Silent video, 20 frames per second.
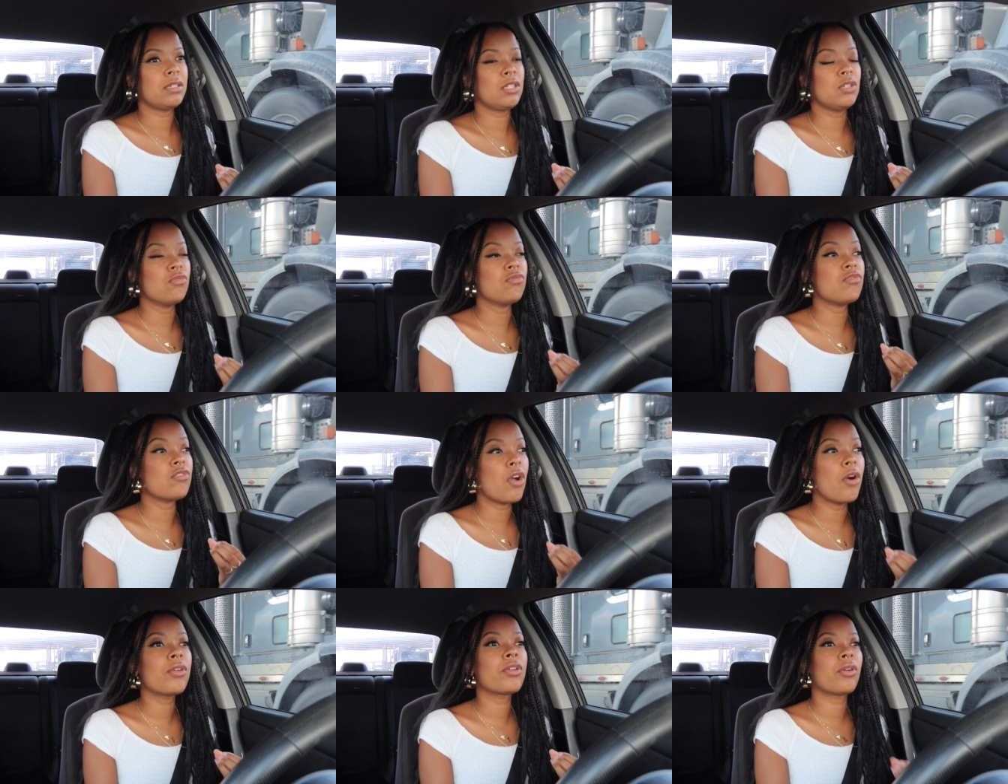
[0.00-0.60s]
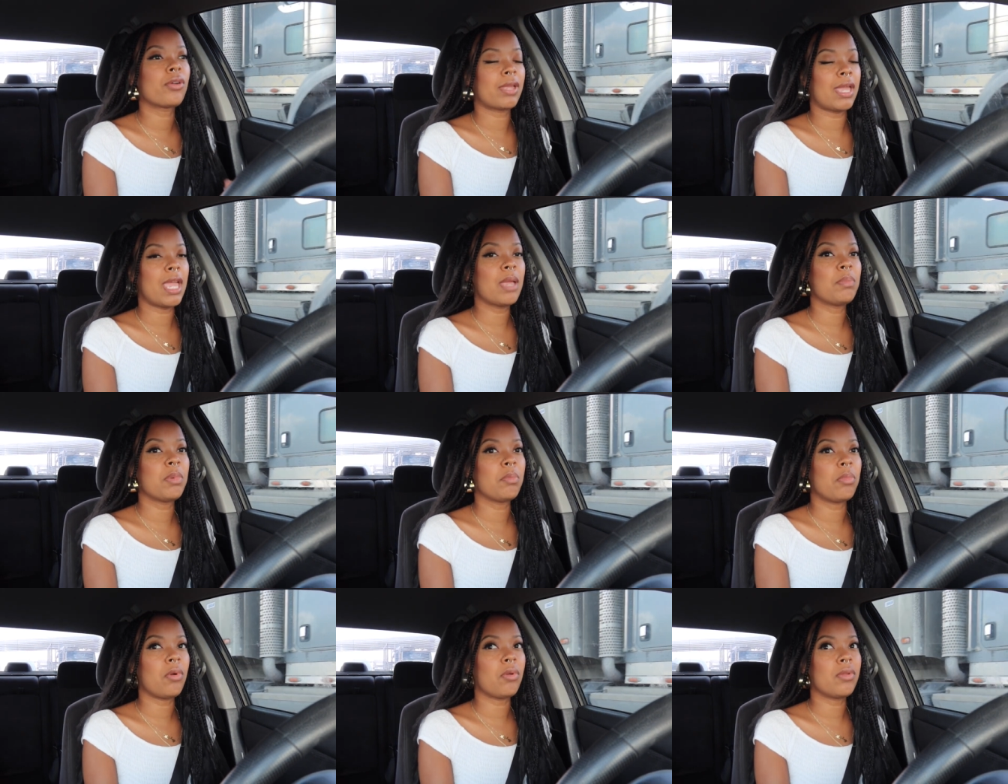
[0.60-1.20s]
You know you're
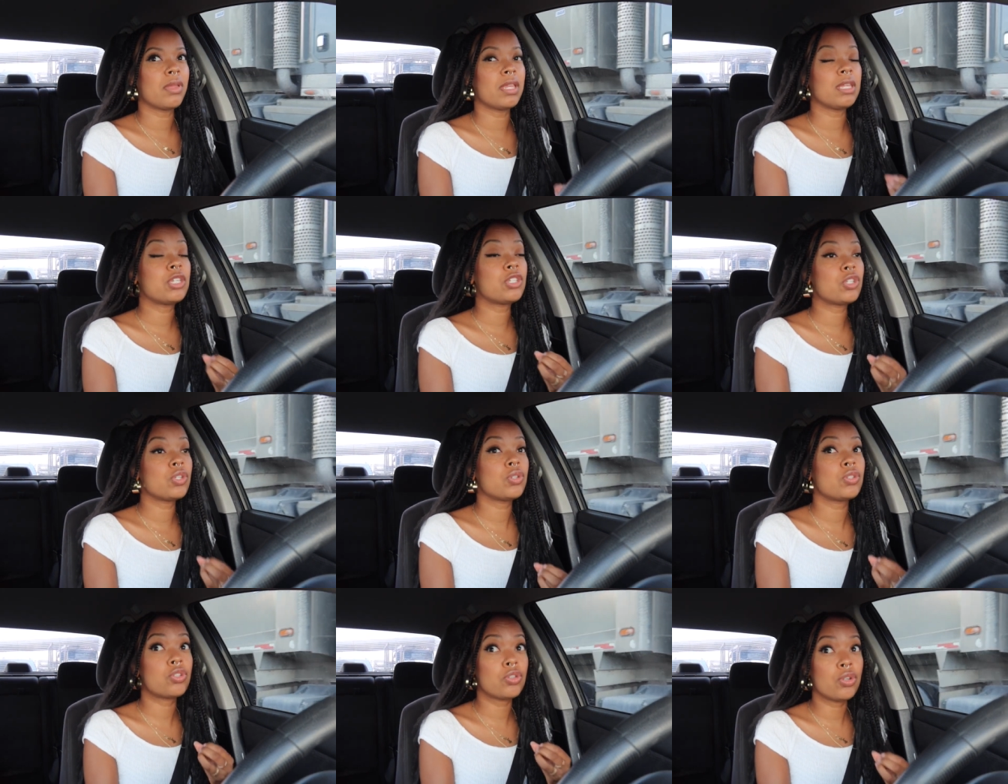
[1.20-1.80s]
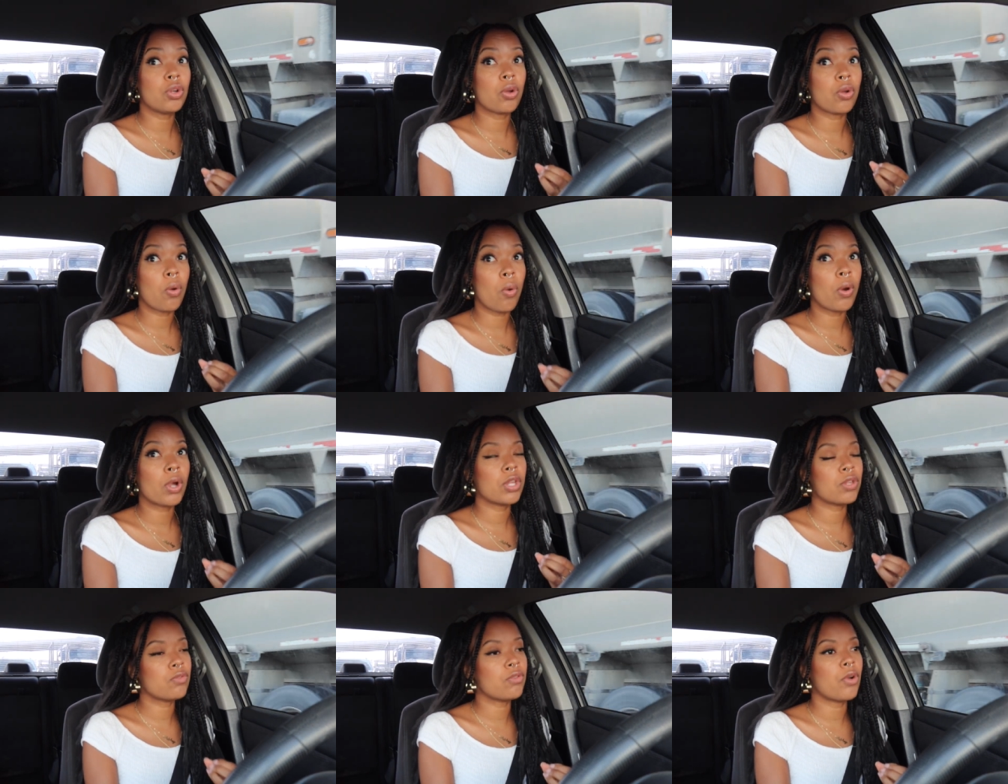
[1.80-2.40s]
capable. And to, to your
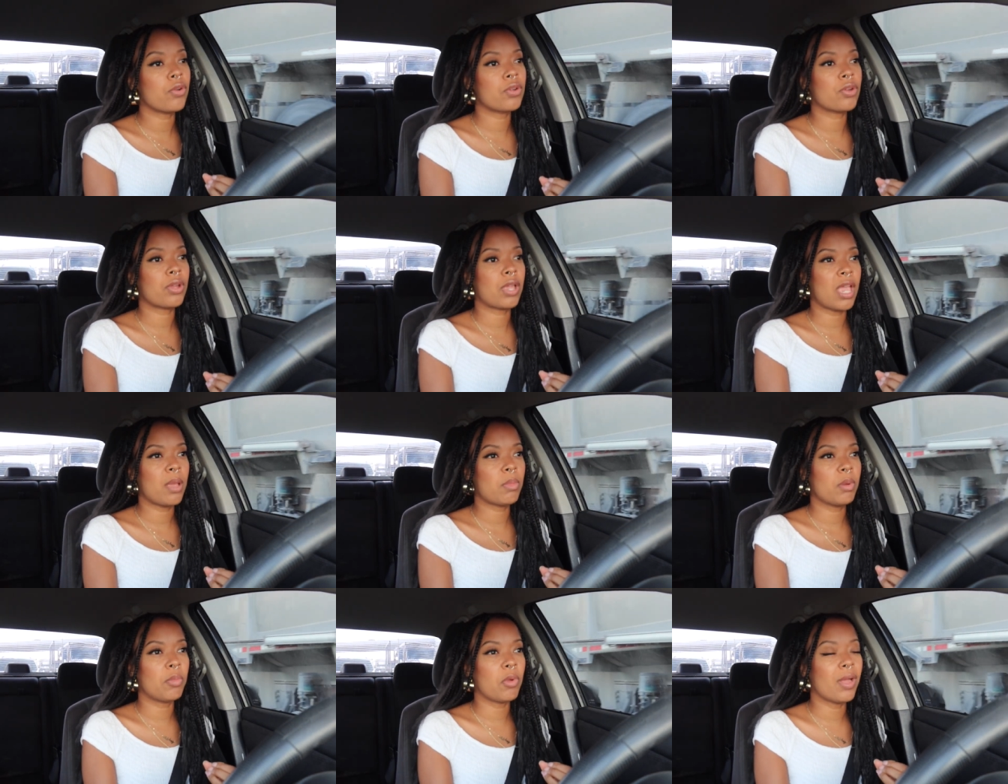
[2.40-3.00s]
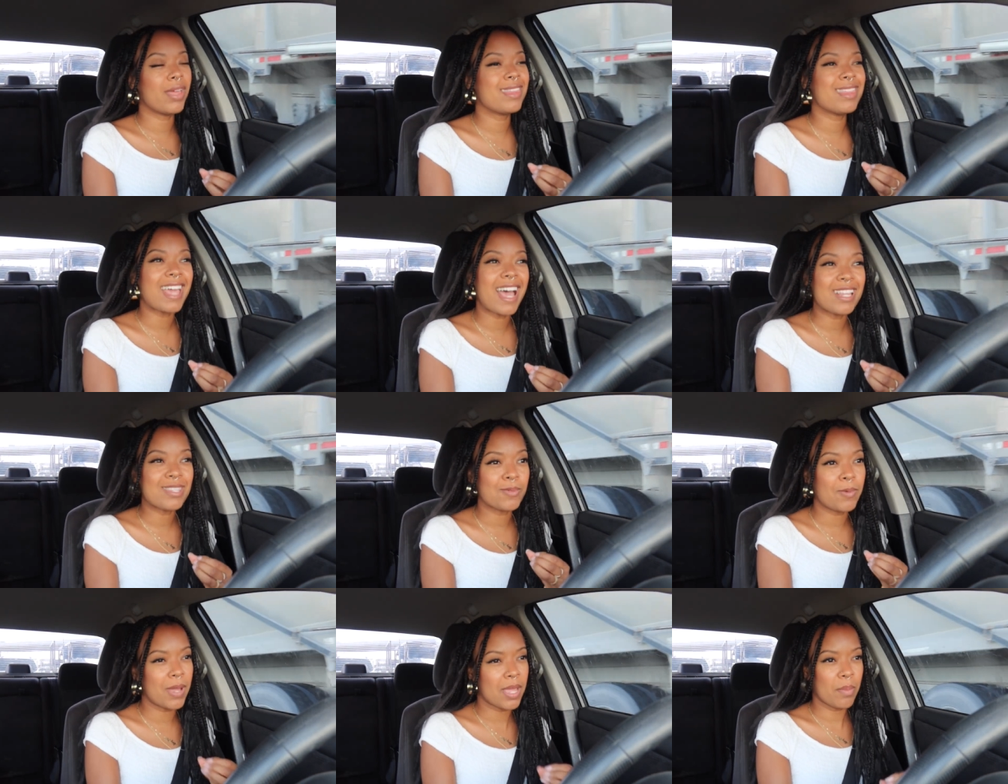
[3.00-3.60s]
core, you know you're capable. And
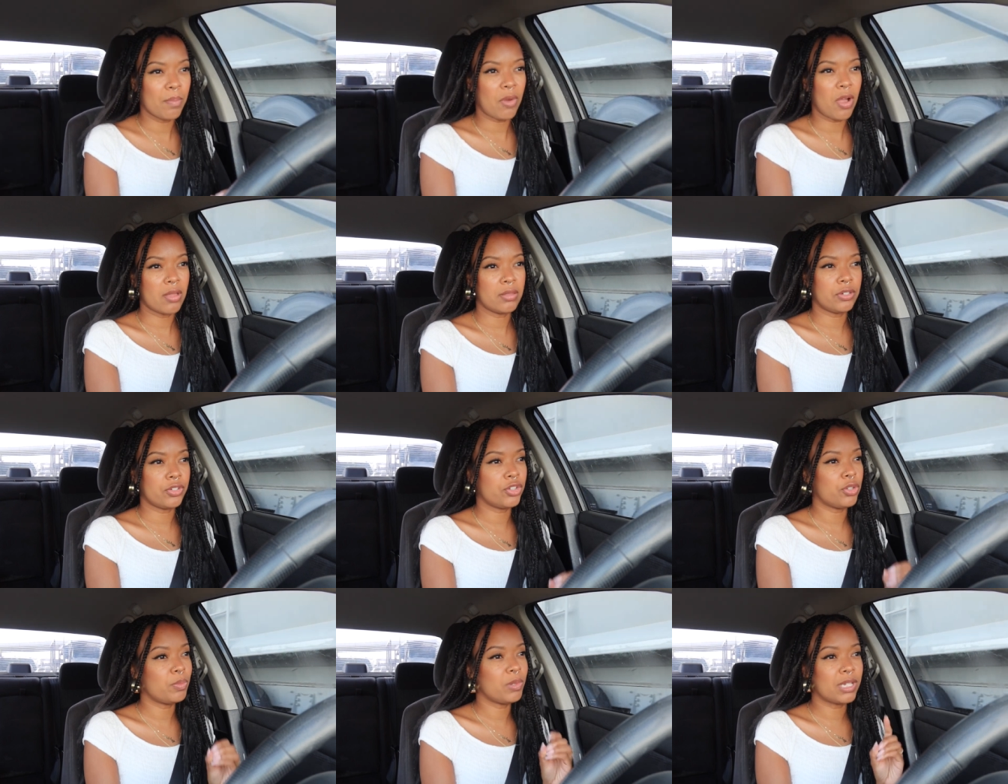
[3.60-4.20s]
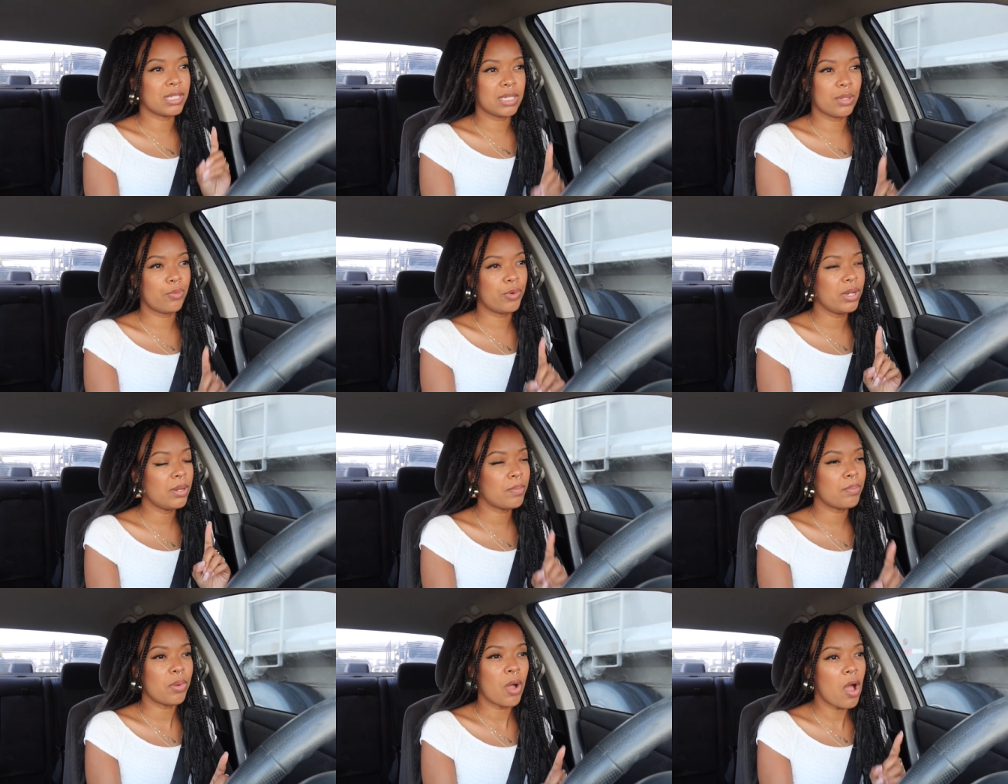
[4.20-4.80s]
that's why it bothers you because it
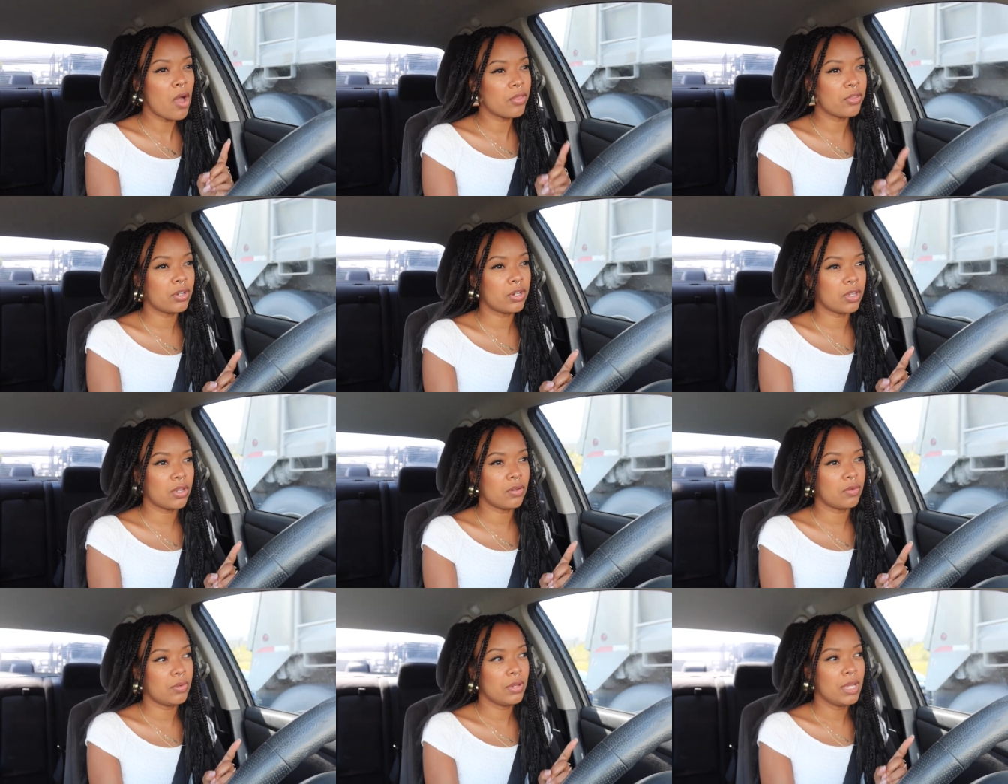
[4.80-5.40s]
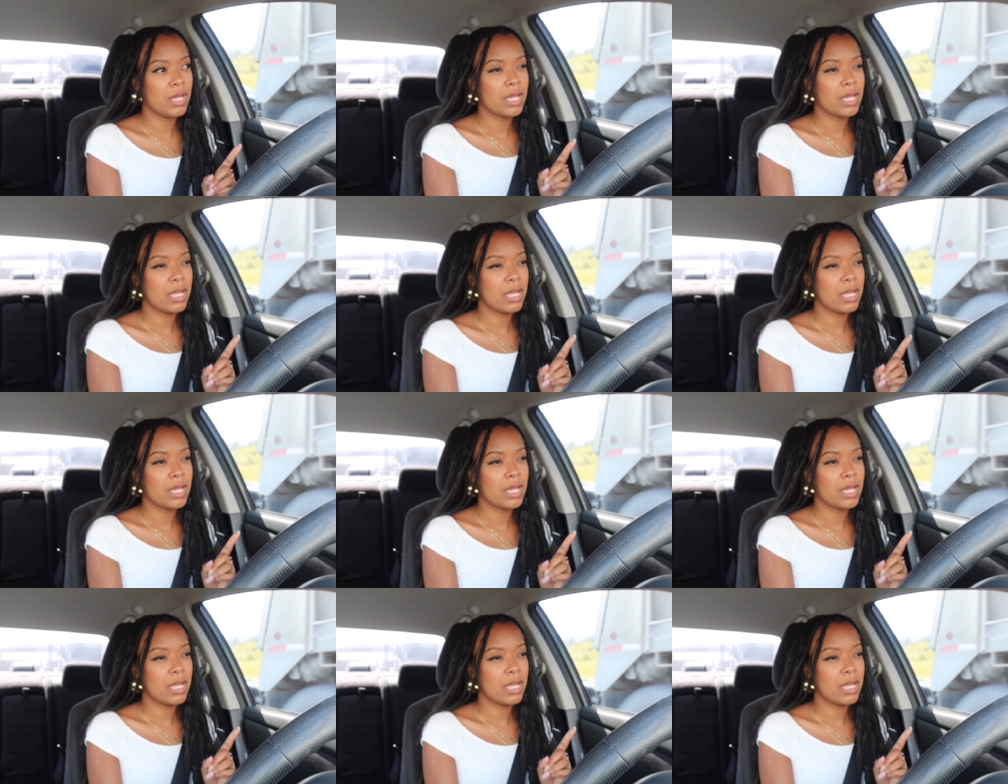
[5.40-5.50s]
wouldn't bother you